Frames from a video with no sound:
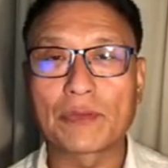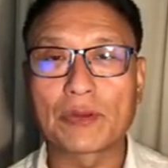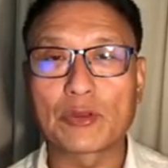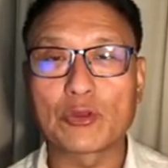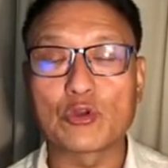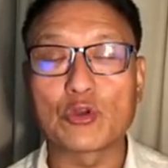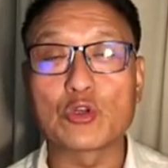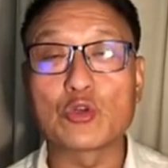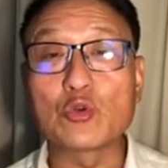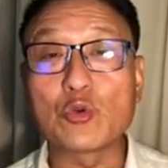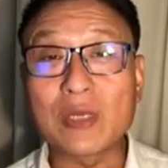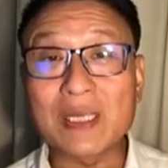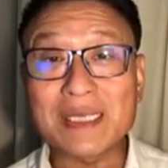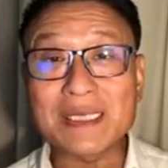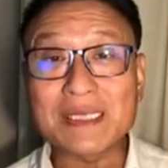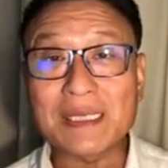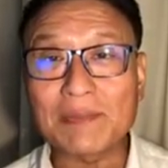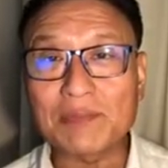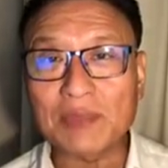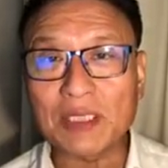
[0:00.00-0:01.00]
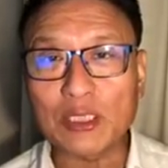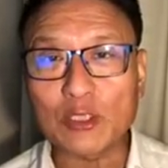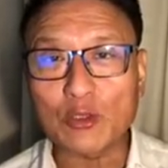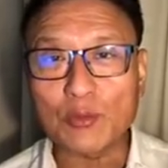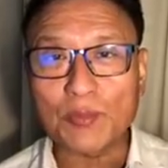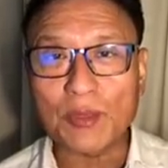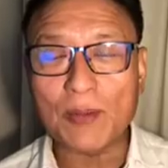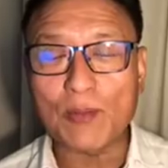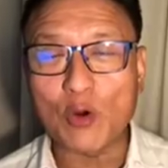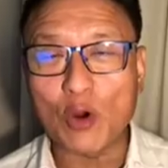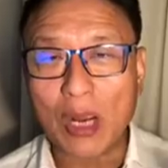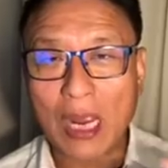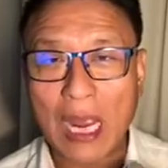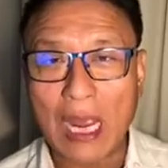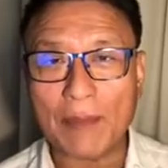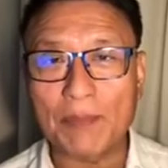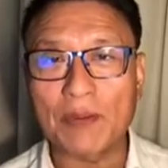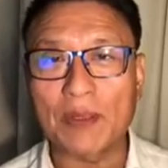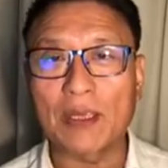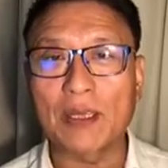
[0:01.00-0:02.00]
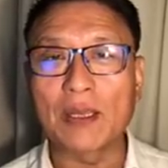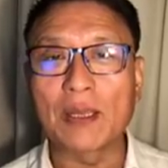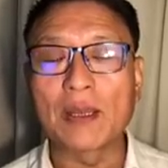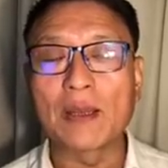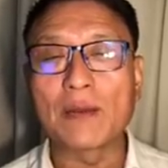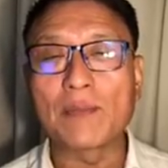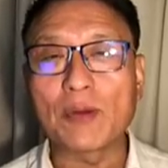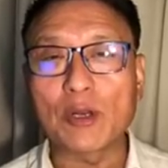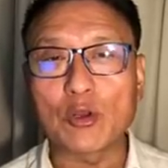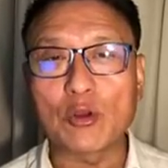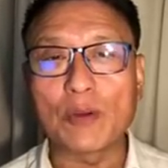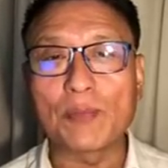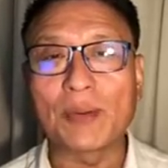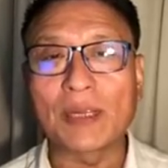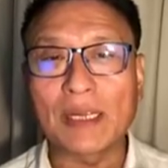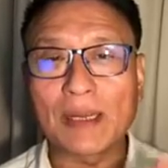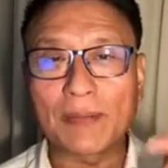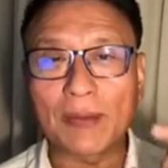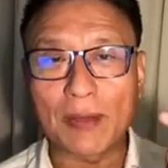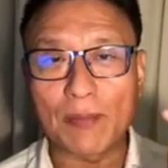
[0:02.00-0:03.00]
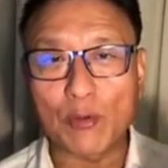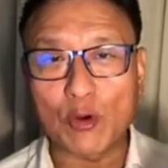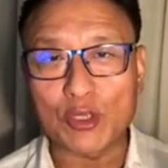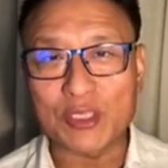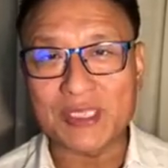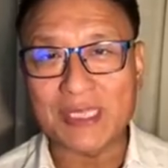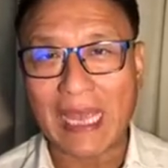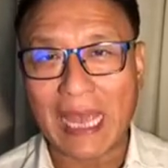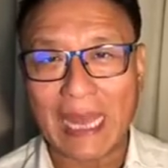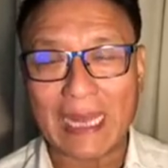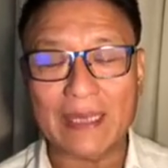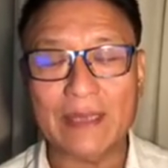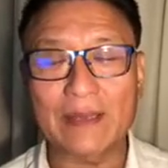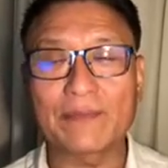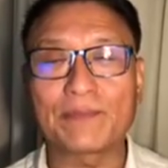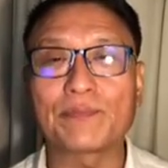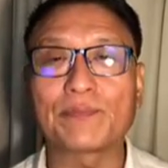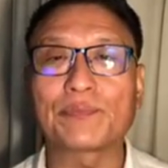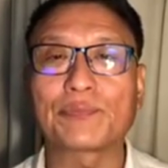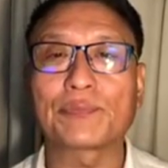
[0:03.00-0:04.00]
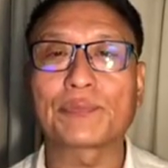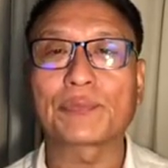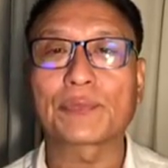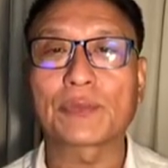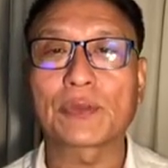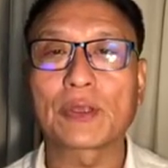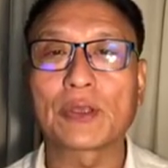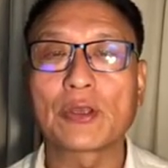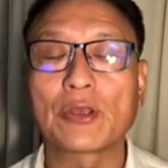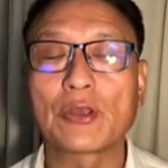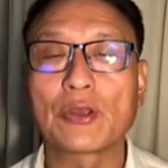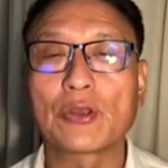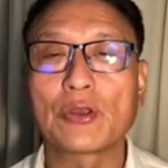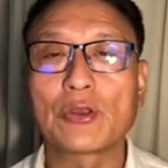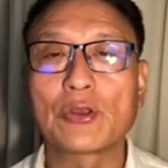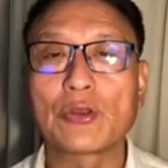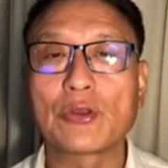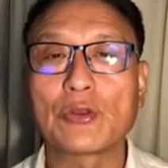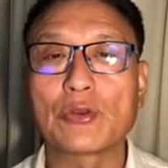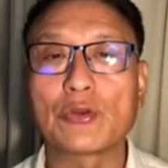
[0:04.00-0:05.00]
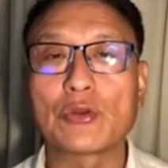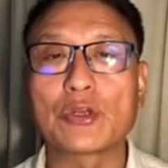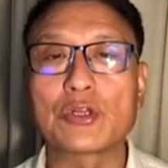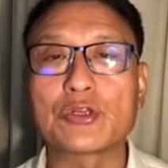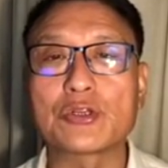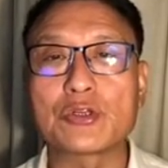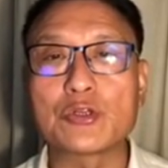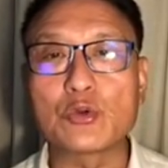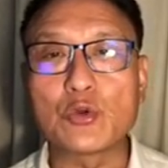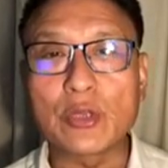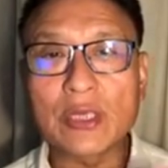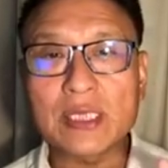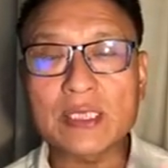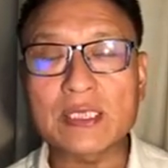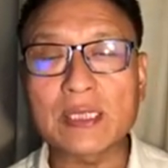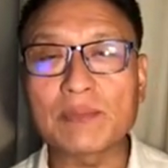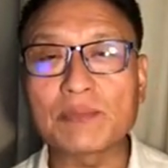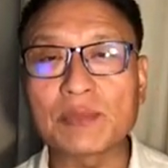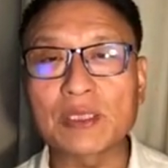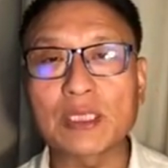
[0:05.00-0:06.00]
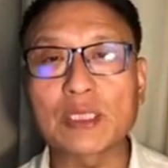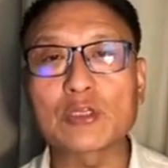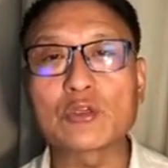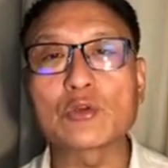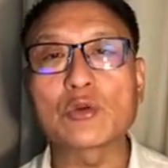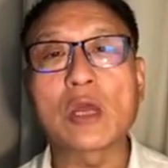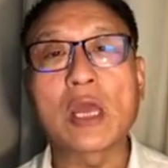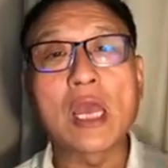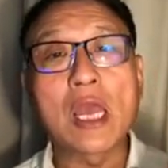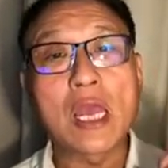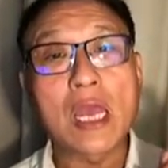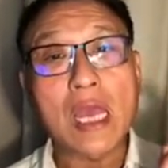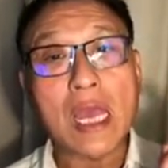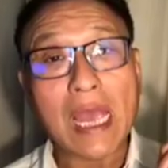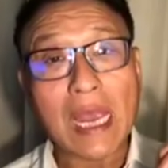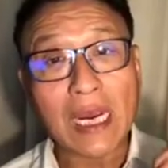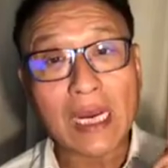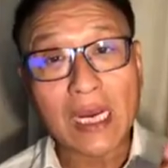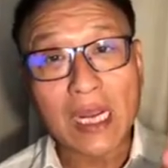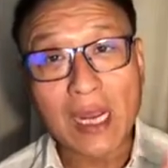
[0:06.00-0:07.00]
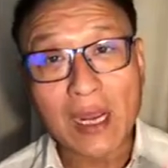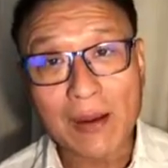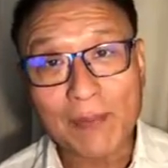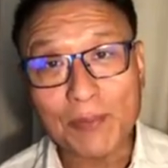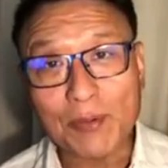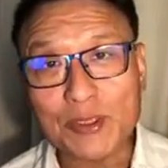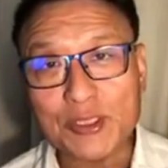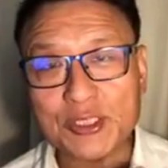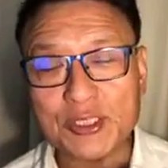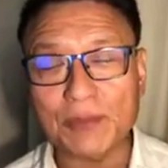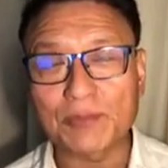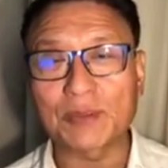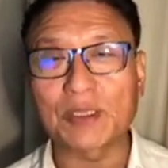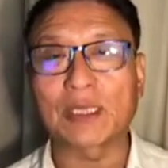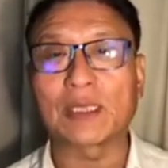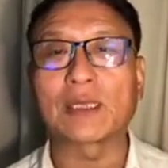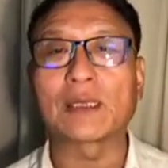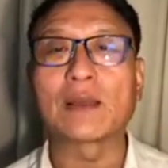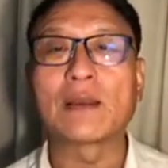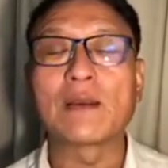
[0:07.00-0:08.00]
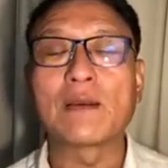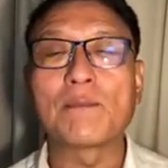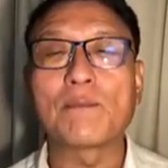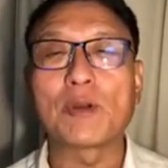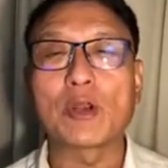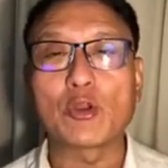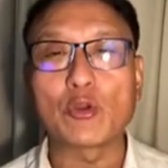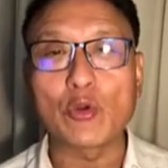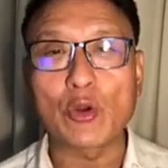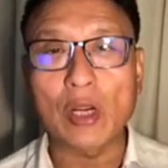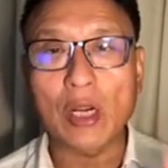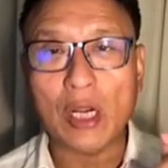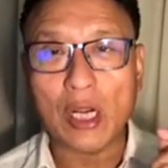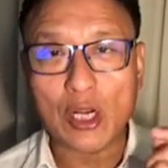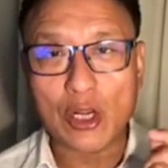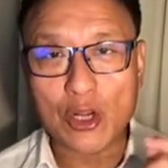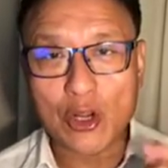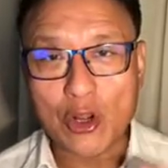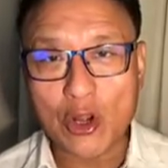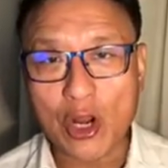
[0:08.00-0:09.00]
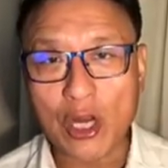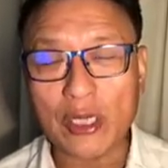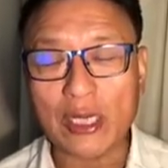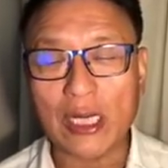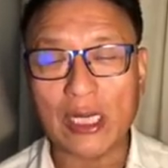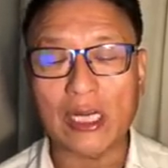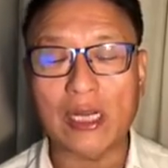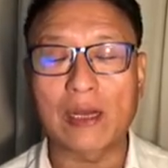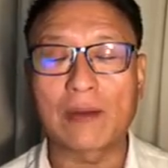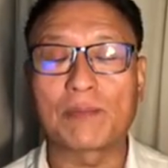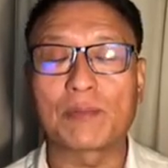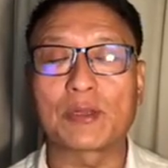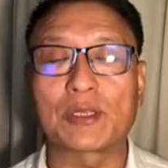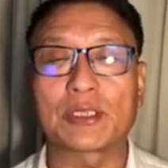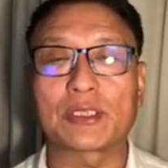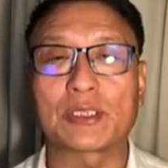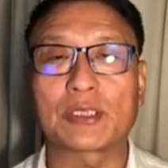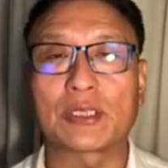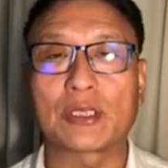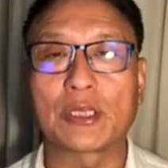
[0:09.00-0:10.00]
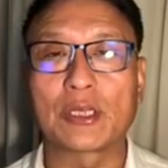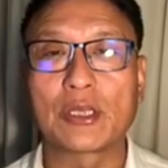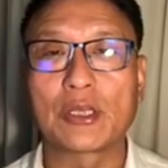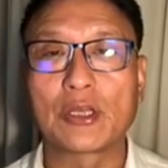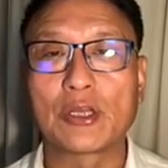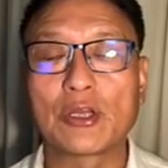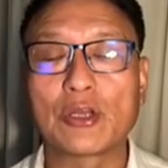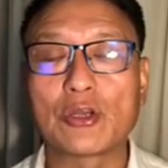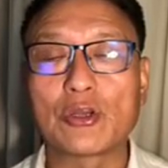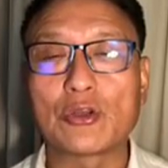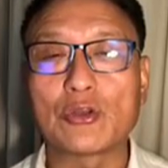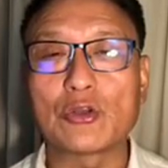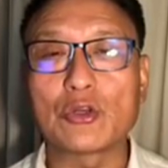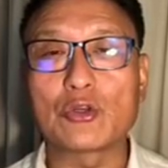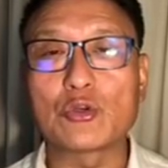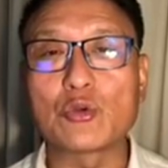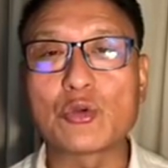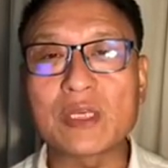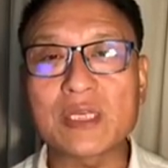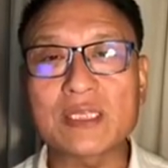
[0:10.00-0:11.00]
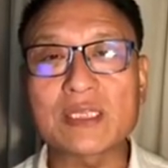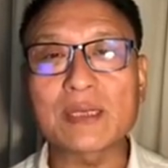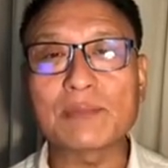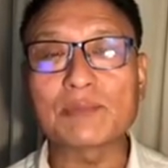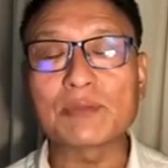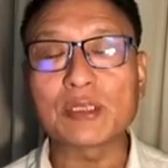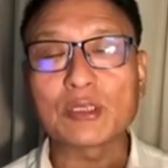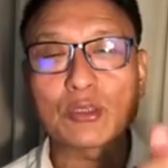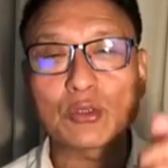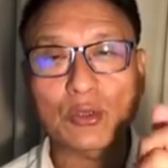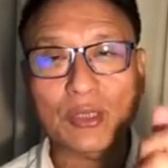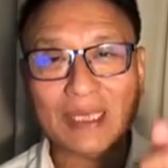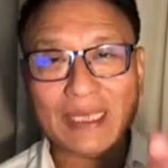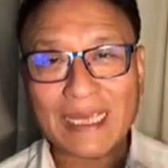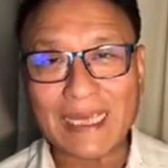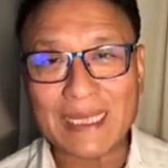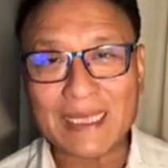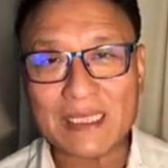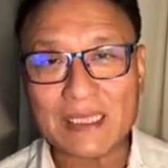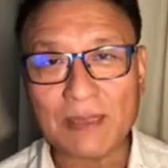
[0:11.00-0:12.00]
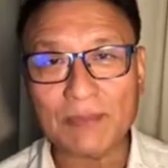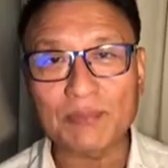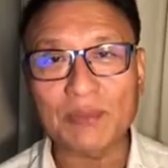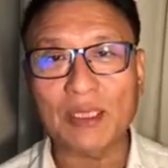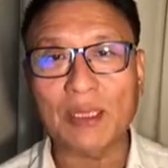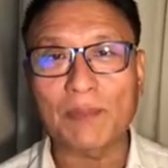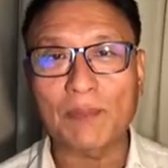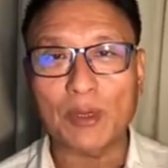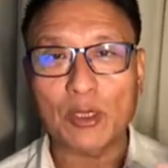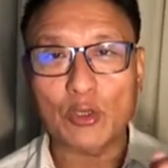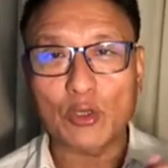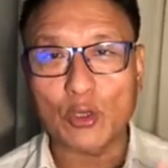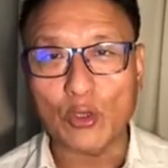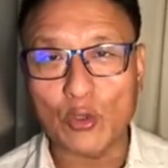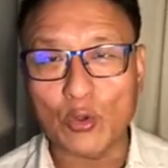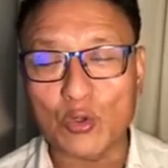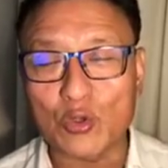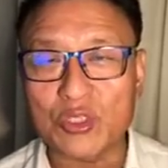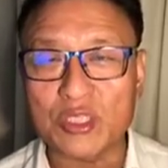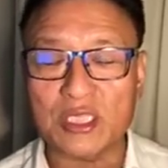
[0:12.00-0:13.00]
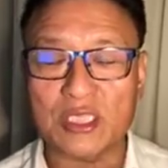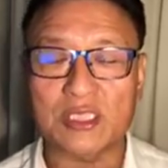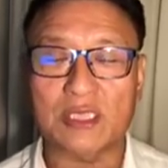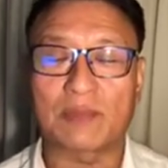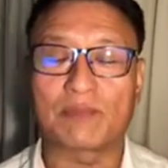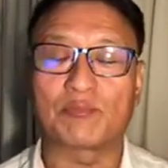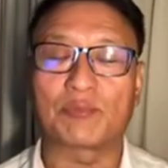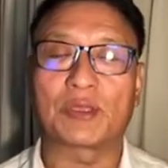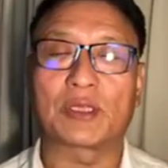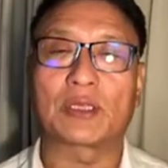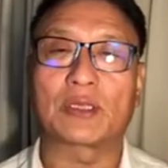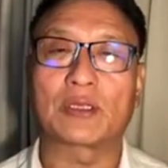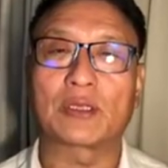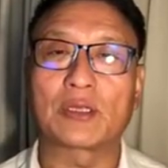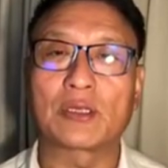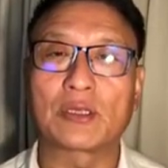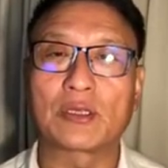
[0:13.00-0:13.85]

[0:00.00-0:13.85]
You're doing something to be more happy, but you're becoming more sad. You're doing something to accomplish something, but you are not accomplishing. You're doing something to gain something, but you're losing something.